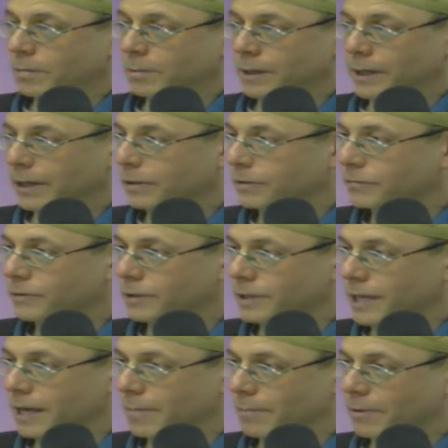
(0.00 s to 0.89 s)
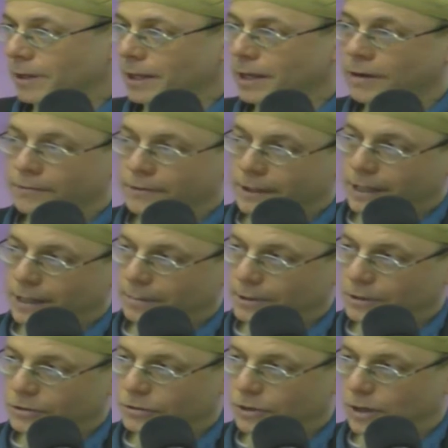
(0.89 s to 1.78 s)
players, for example, they love to
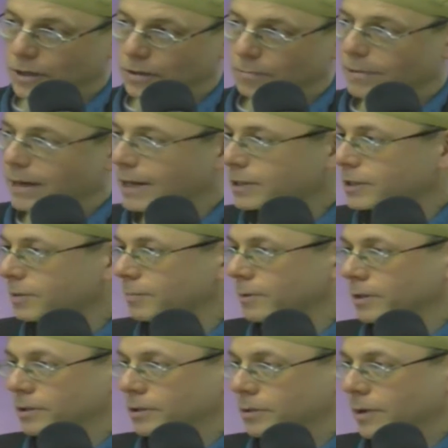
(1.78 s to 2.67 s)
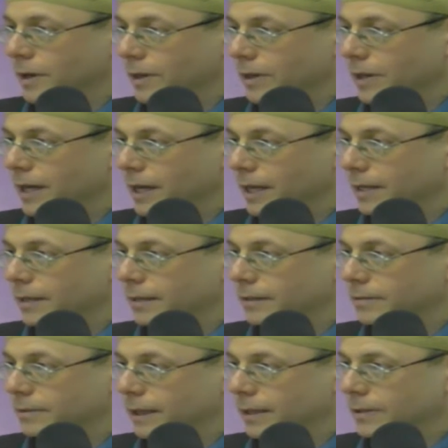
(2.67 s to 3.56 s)
come to Toronto. Basketball too, I think
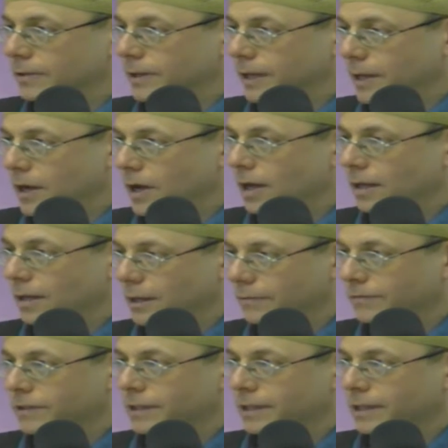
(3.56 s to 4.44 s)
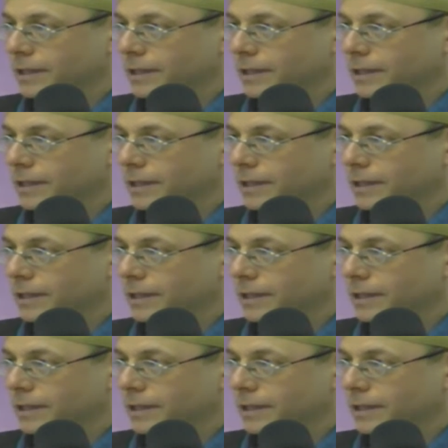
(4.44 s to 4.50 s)
right? Do they not love to come